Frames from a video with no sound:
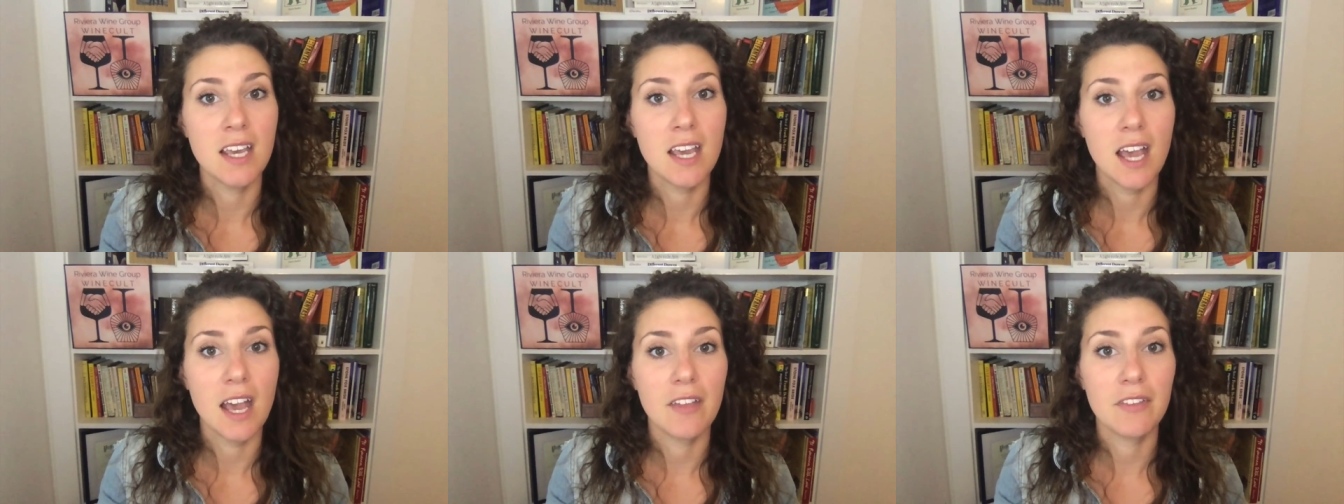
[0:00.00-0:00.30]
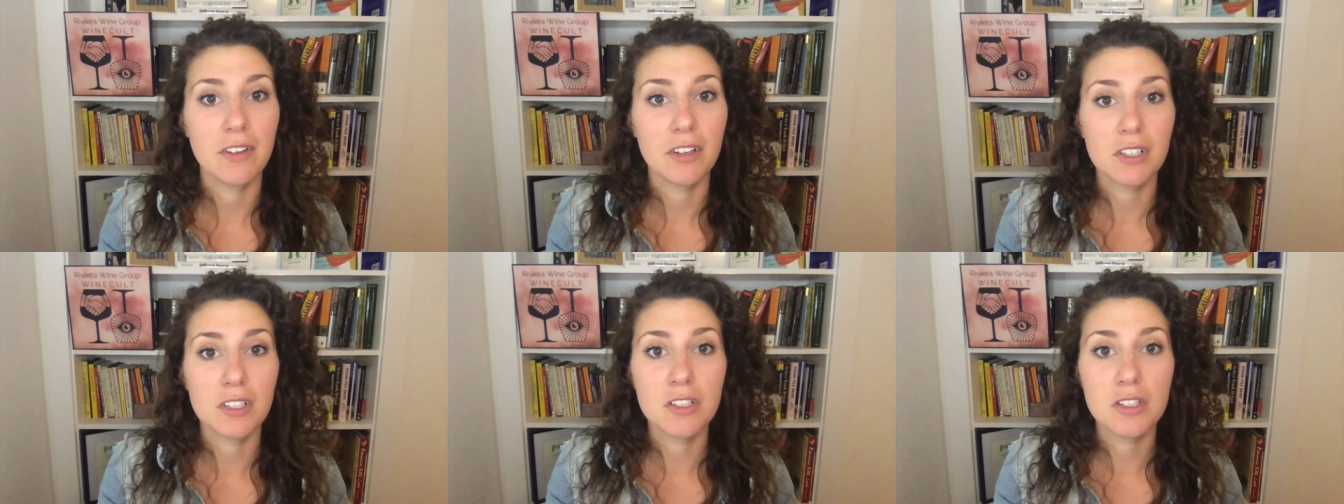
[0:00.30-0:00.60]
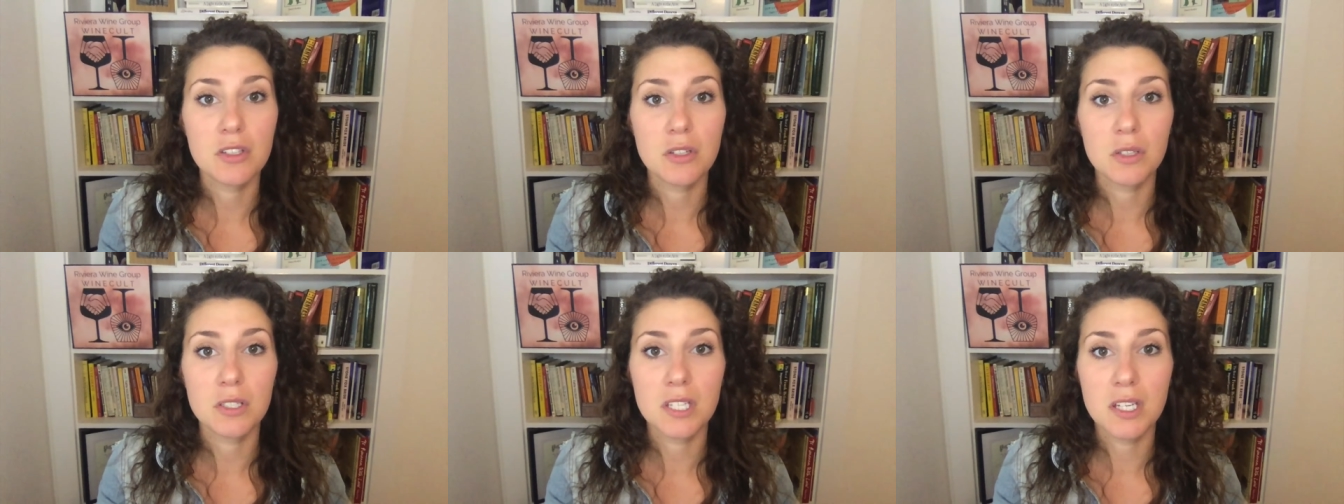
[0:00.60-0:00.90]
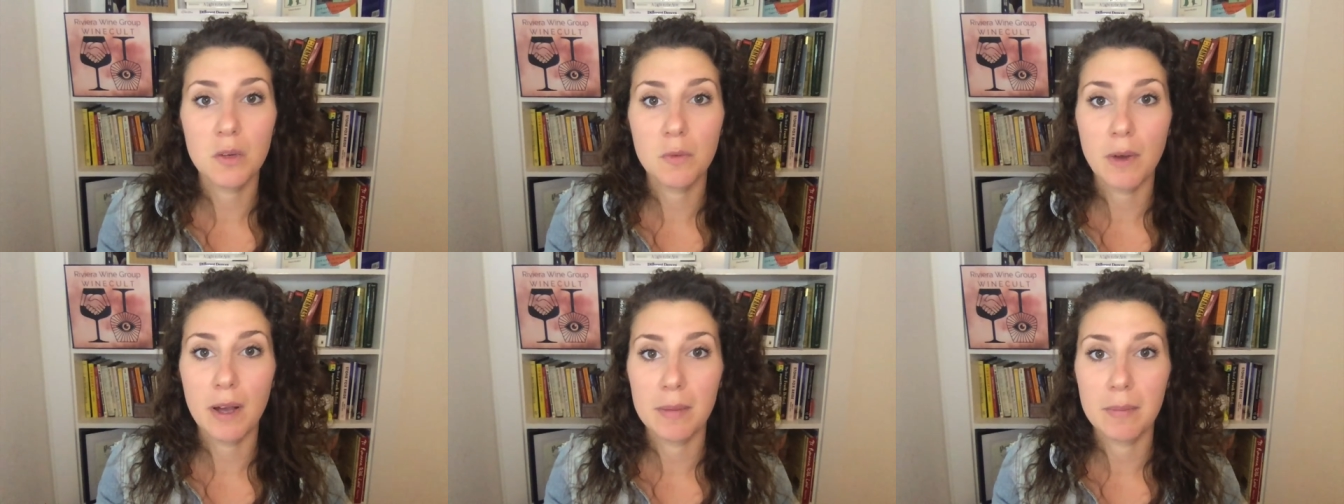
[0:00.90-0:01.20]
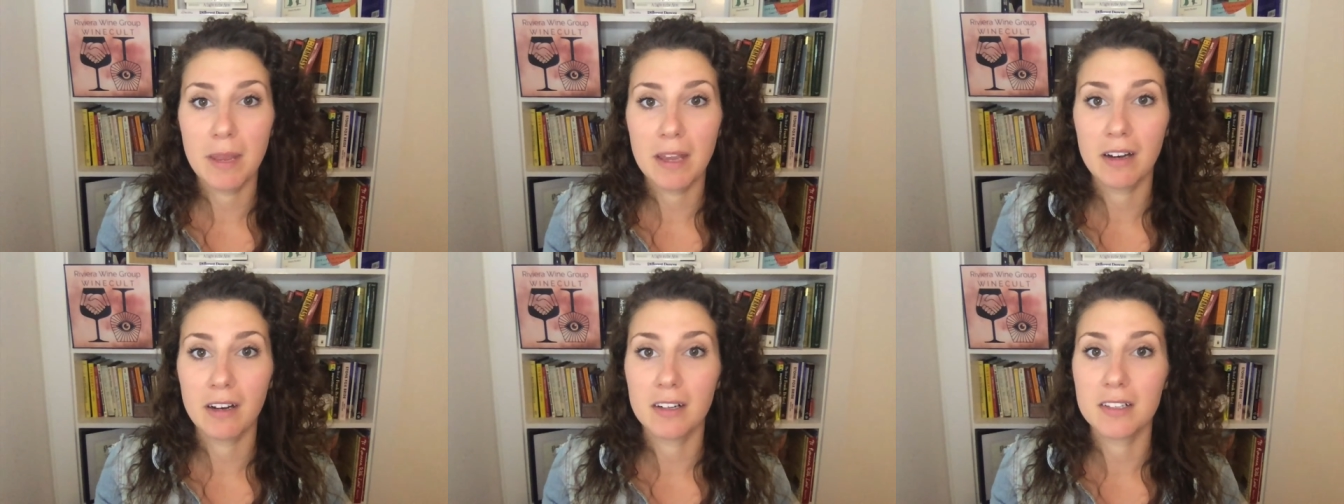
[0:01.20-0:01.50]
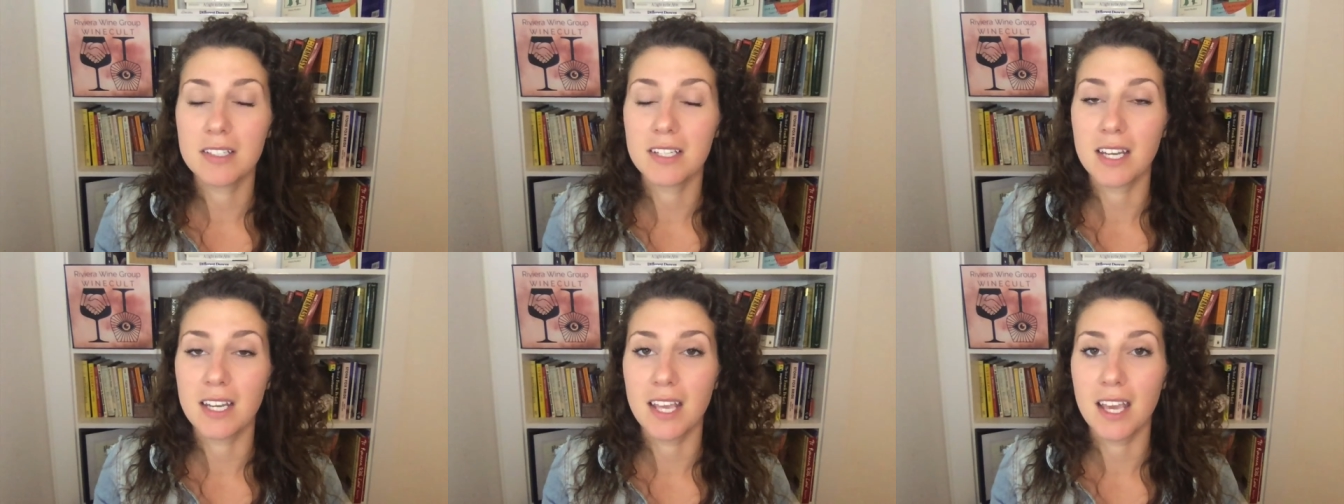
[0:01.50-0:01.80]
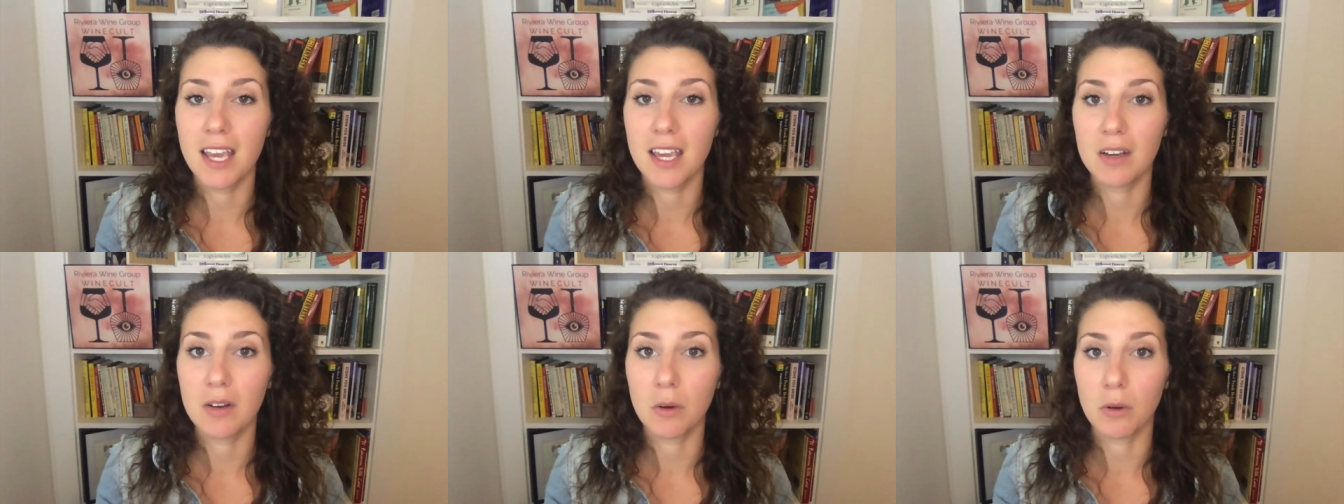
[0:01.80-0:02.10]
and their consulting winemaker
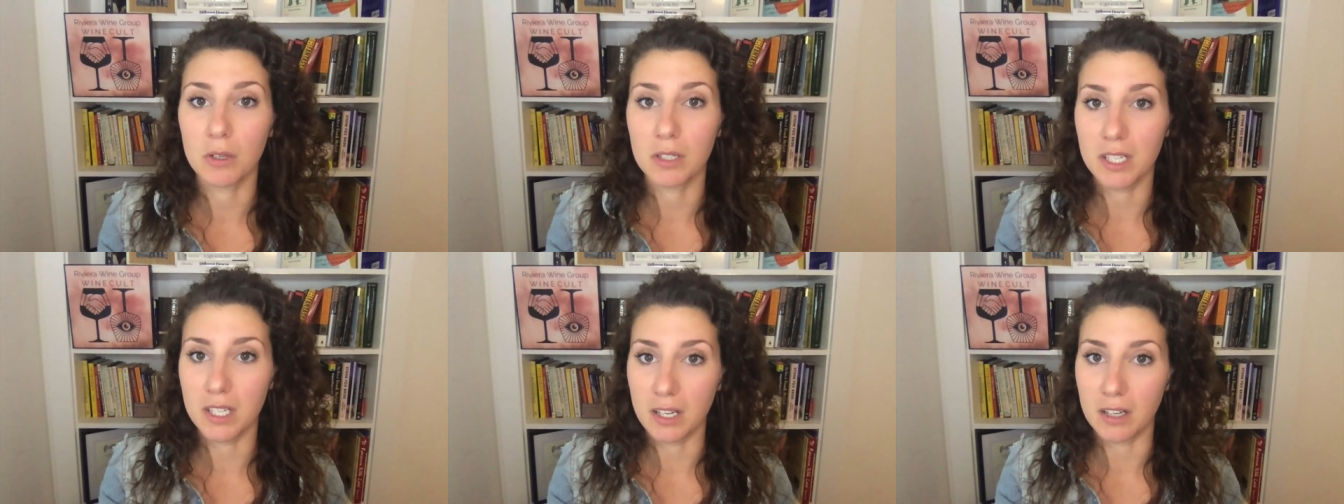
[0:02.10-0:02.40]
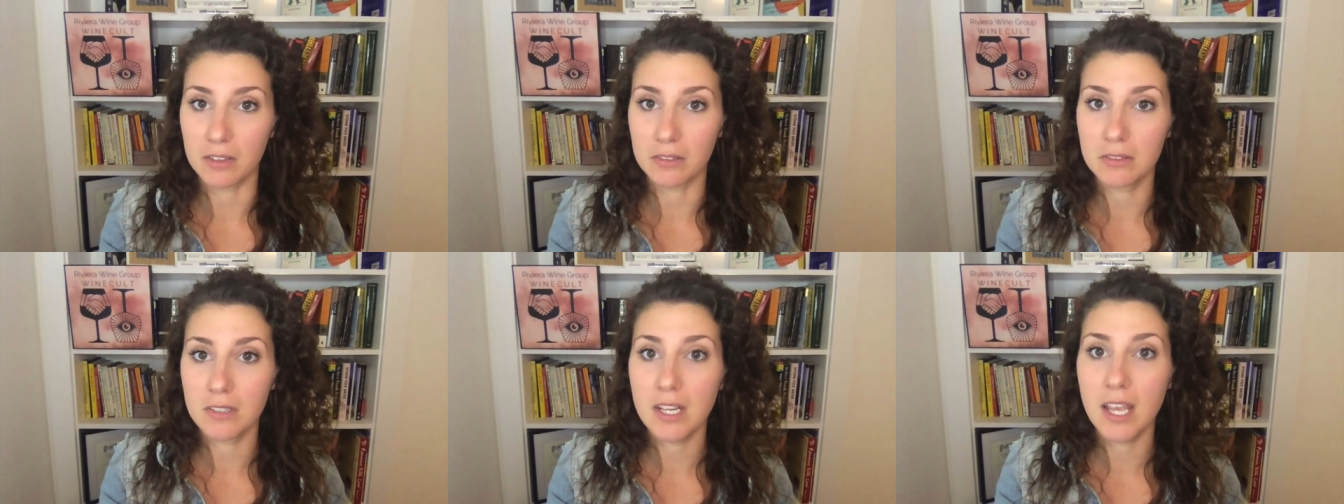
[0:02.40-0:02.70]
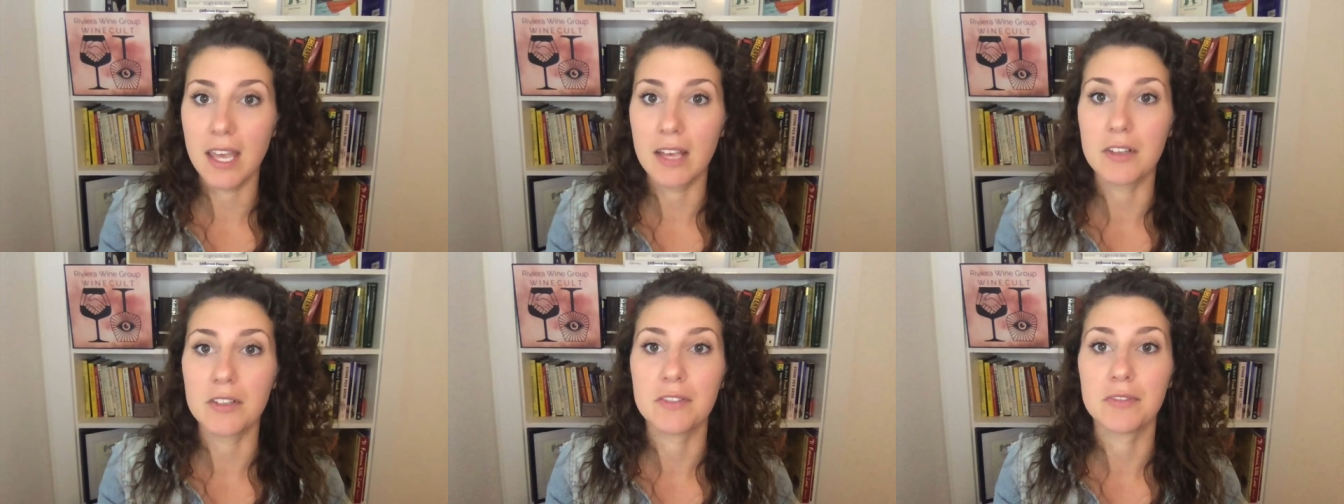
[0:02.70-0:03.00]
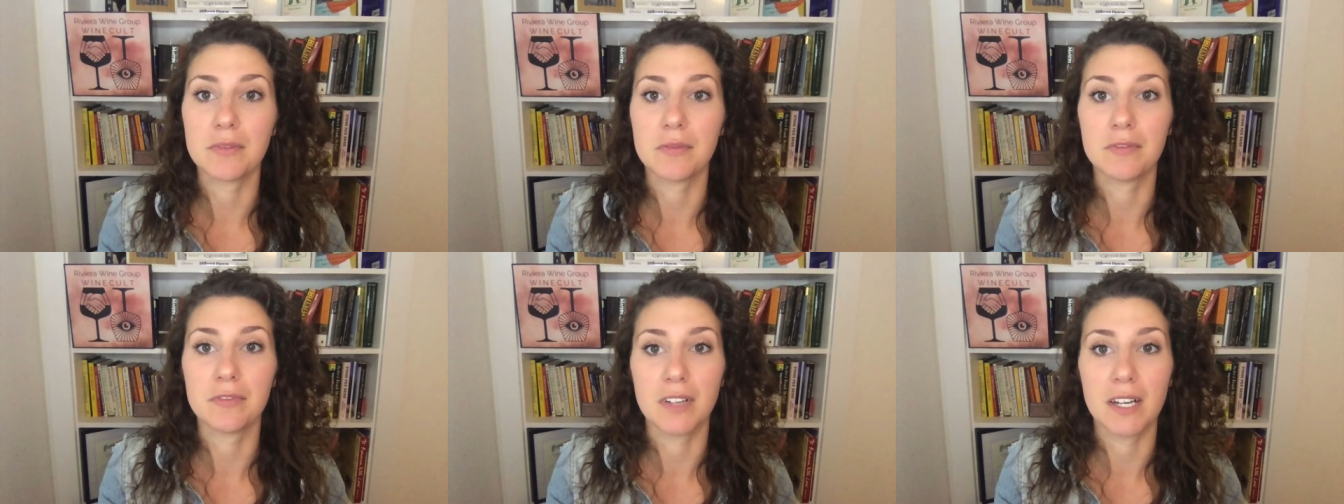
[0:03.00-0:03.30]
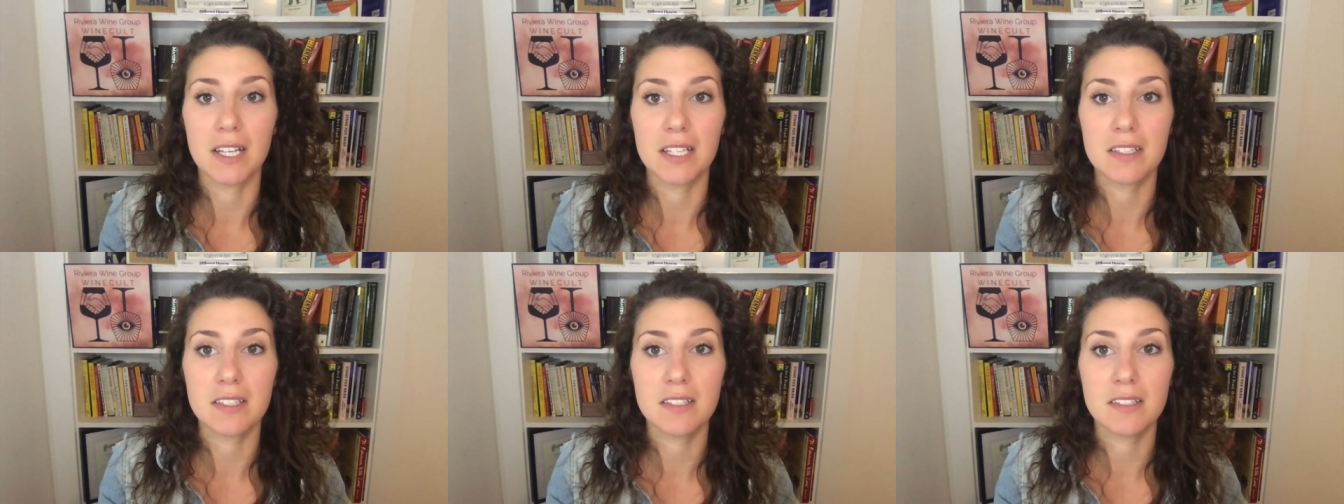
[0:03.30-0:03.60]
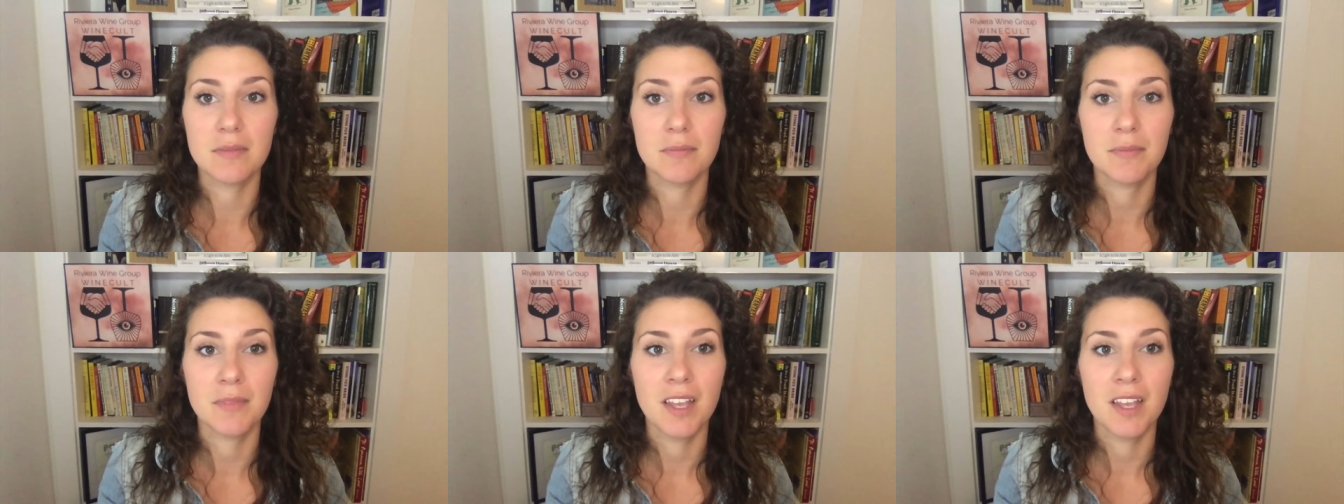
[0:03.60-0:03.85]
Didier Cornillon hails from France.